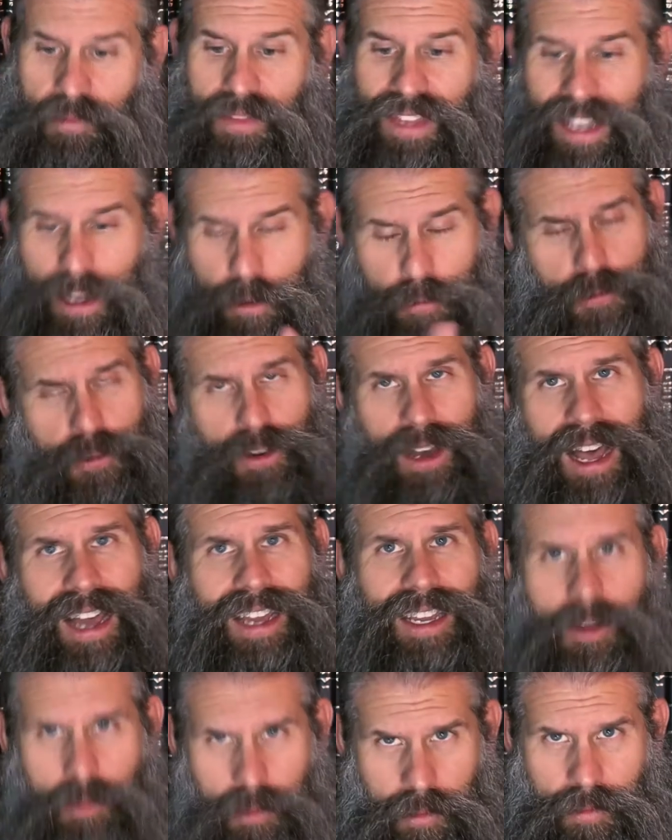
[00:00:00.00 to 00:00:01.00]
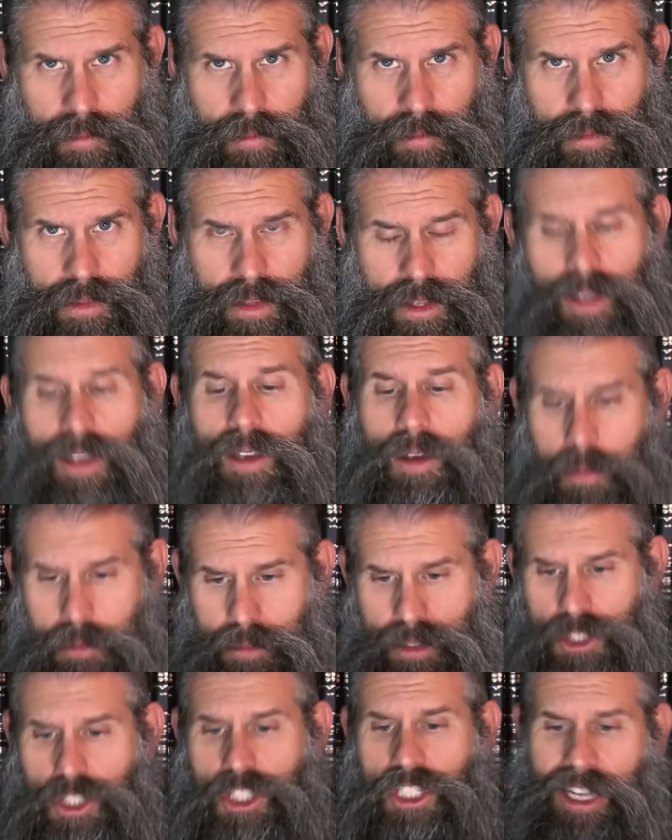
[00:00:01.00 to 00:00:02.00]
Ephraim,
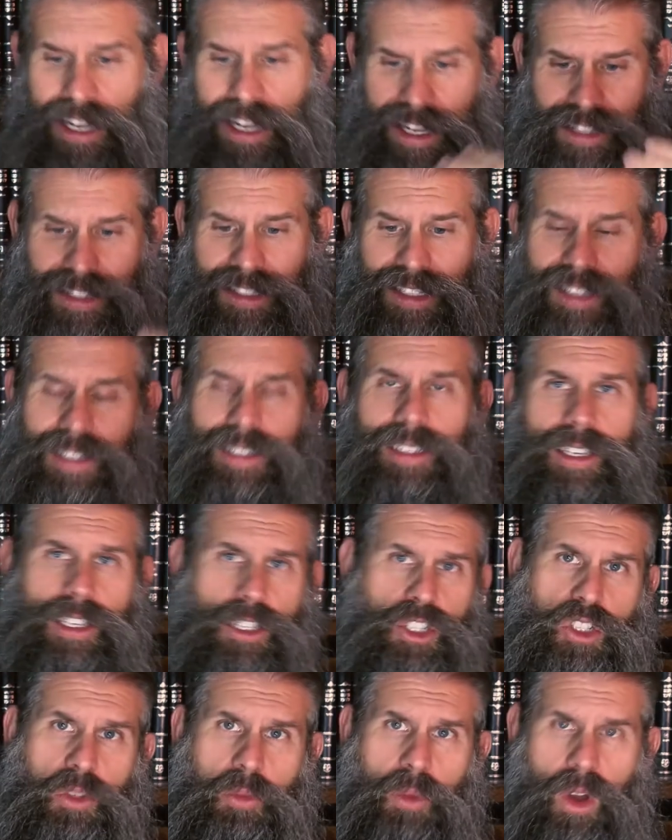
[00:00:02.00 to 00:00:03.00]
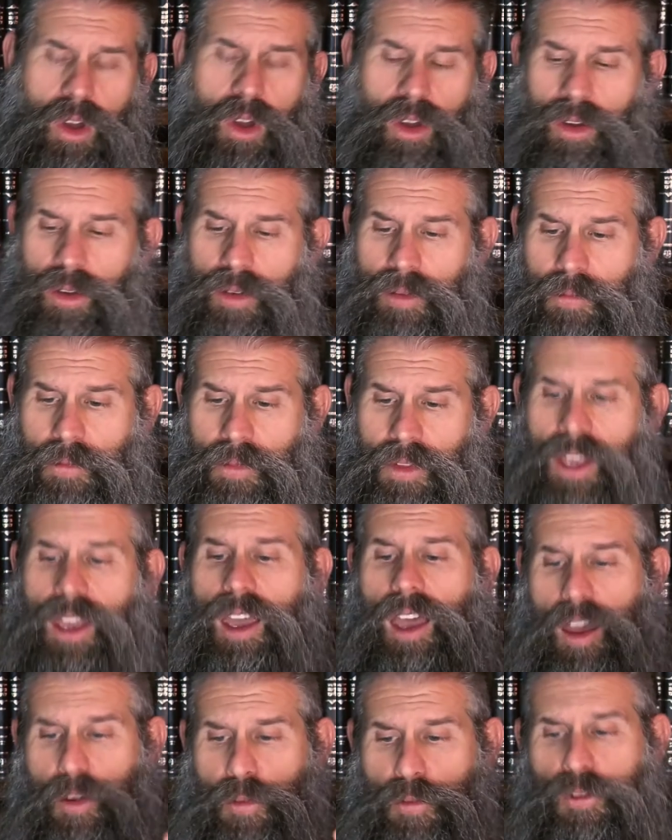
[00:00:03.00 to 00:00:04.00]
Mashiach Tzidki Shmo.
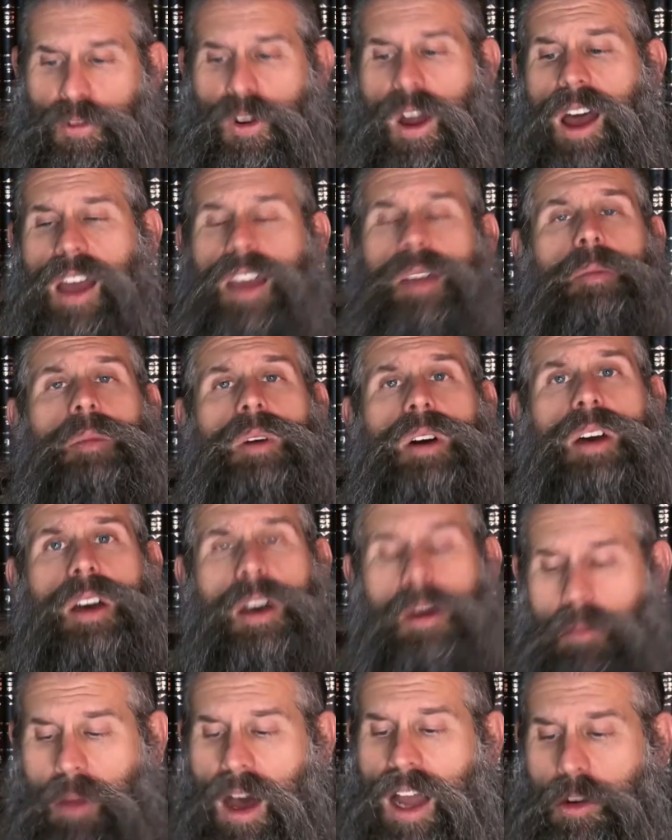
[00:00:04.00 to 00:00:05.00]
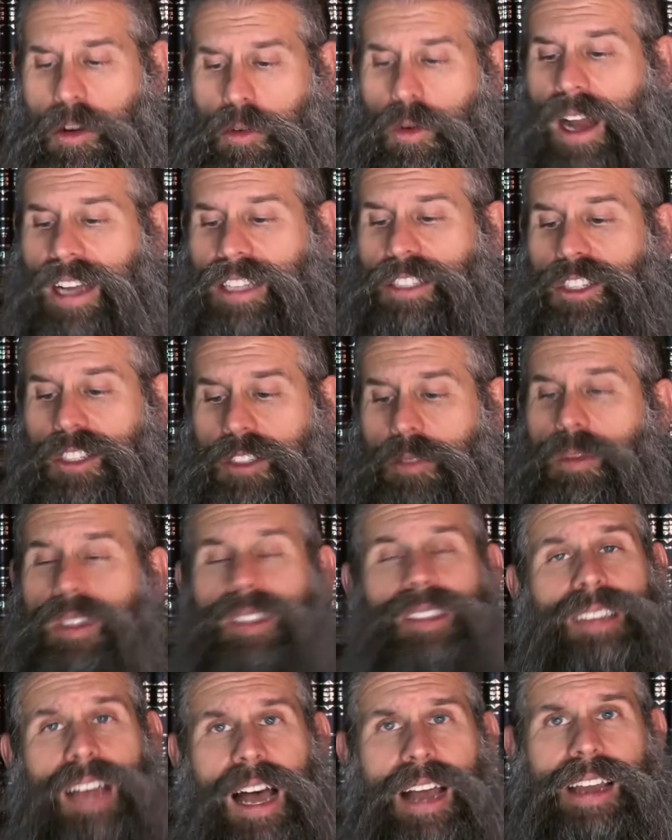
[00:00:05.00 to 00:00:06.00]
Ephraim, my righteous
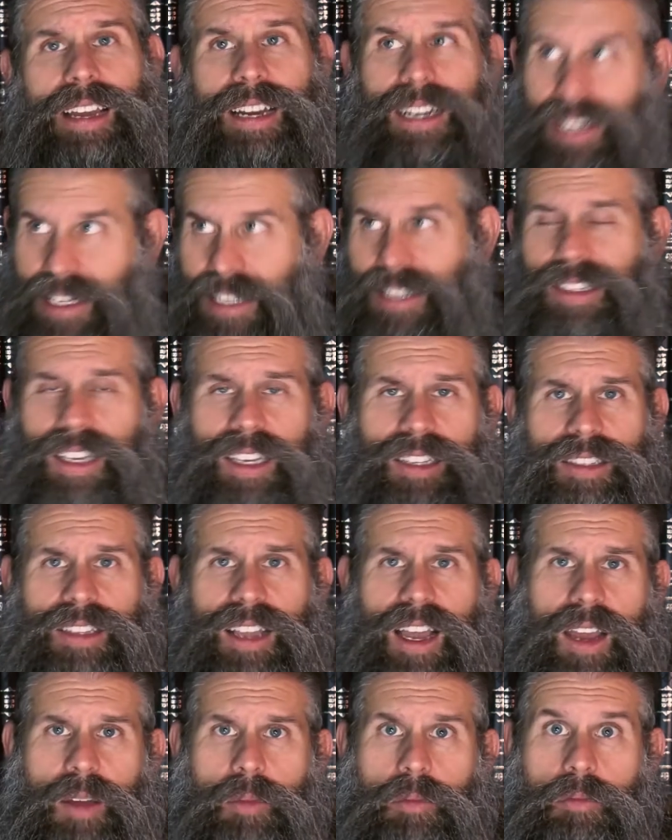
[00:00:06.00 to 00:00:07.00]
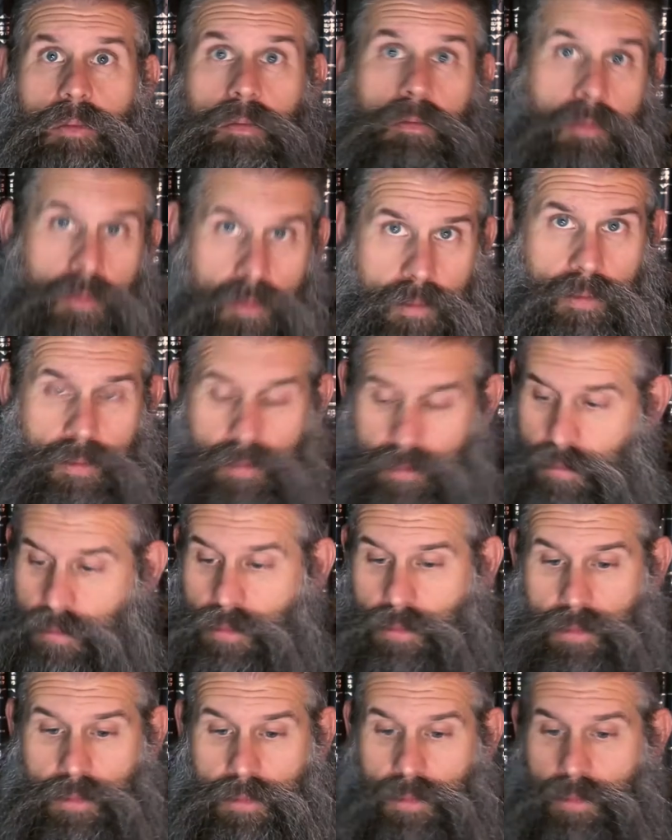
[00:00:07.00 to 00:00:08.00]
Messiah is his name.
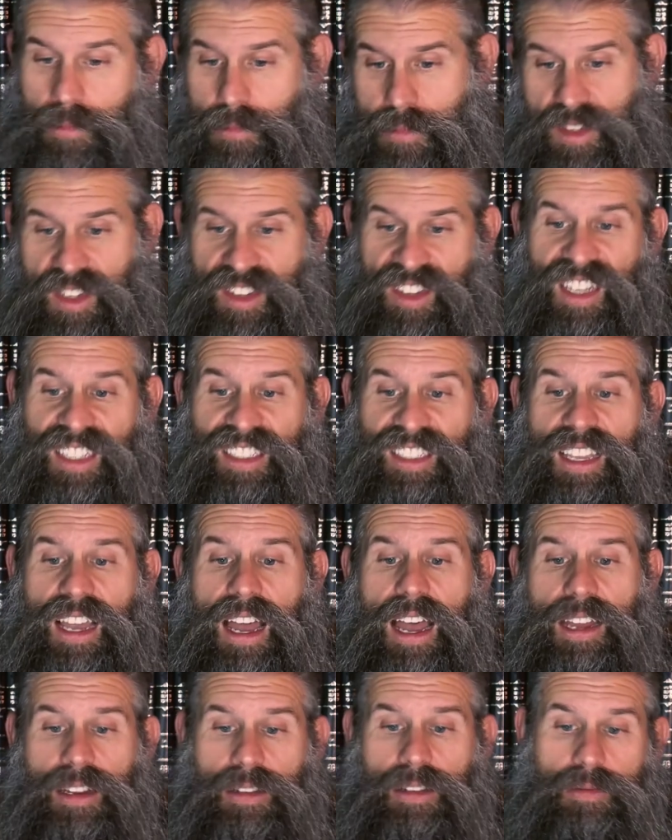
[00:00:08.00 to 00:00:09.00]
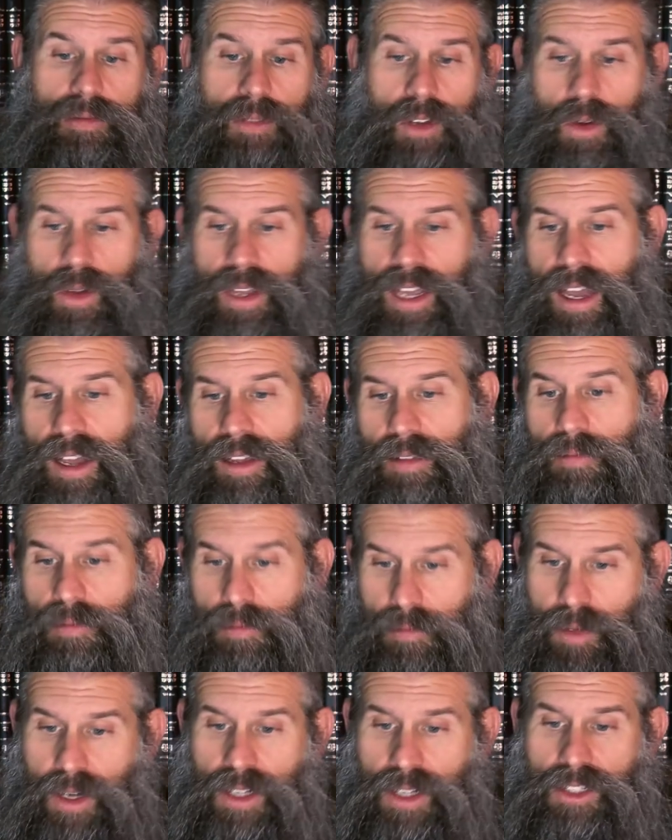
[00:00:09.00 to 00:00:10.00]
Says God. Okay,
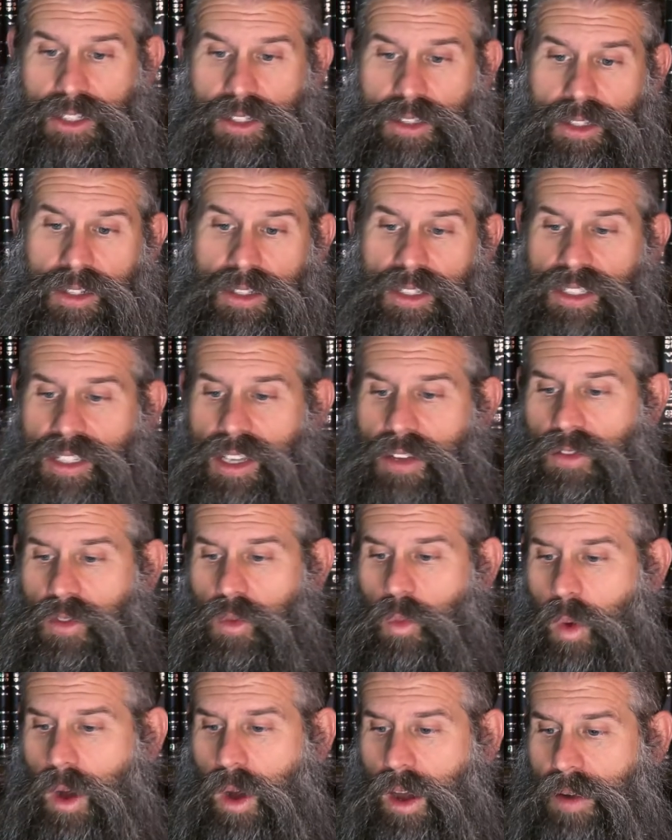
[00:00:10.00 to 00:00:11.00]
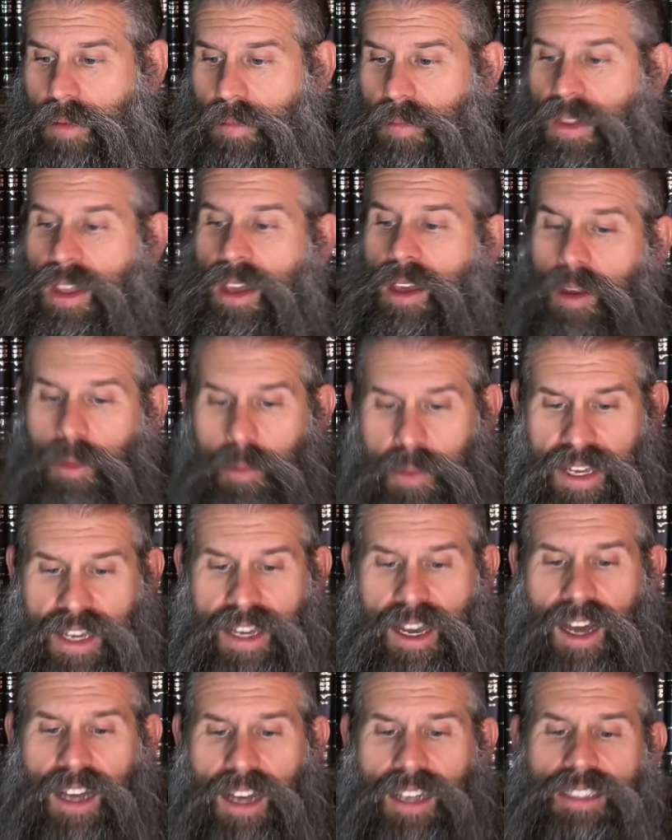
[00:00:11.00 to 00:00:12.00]
Parasha 37:1.
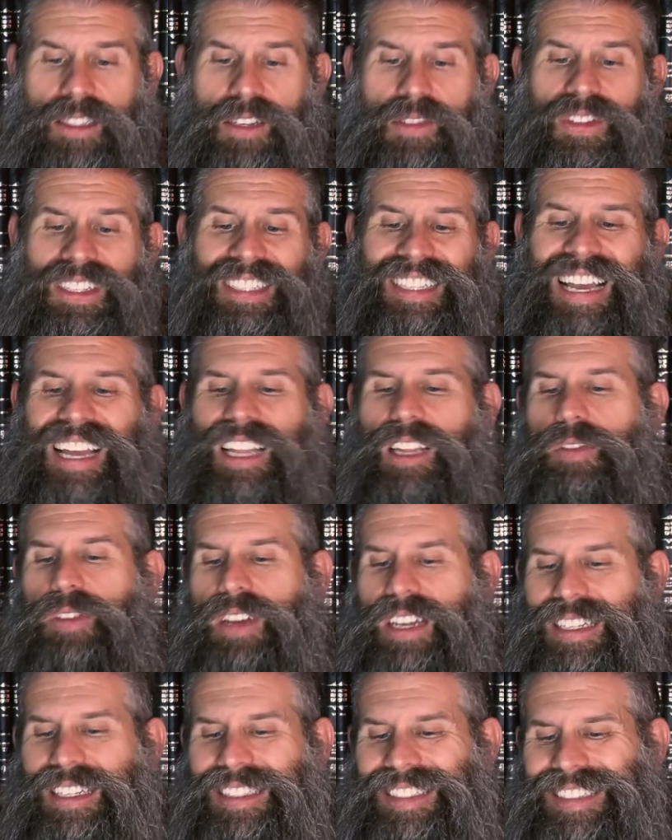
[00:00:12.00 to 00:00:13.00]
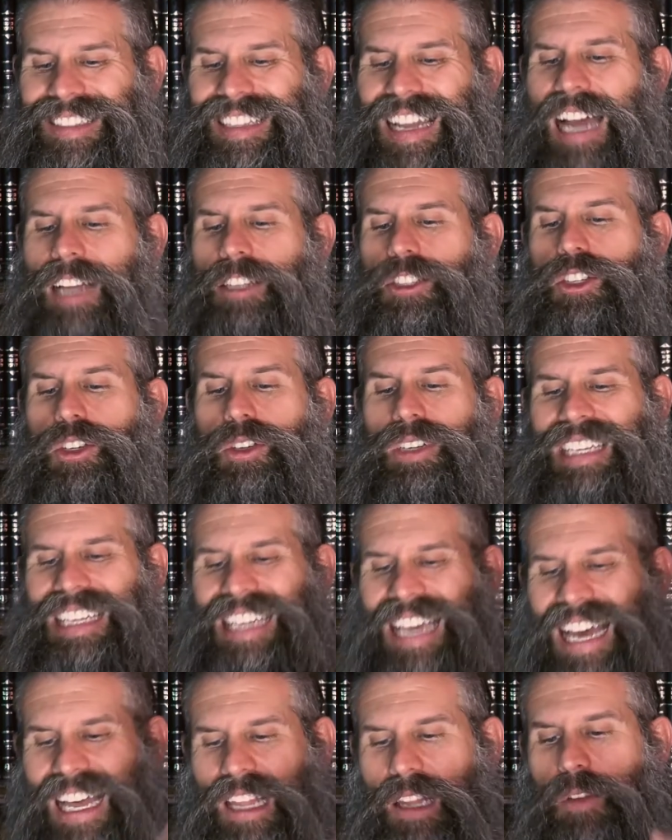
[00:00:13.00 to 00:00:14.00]
Because of his elevated stature,
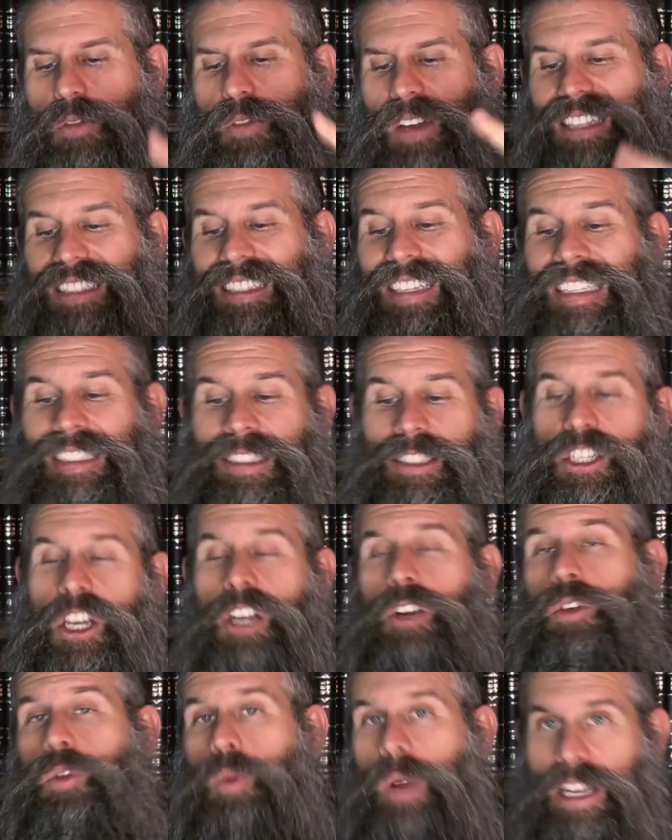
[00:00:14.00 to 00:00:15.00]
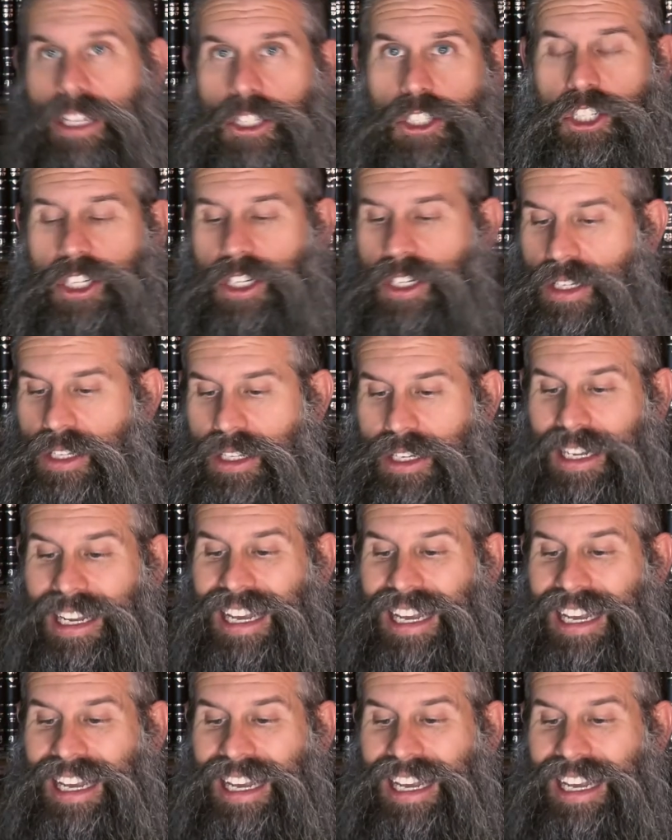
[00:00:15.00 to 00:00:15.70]
he elevates his generation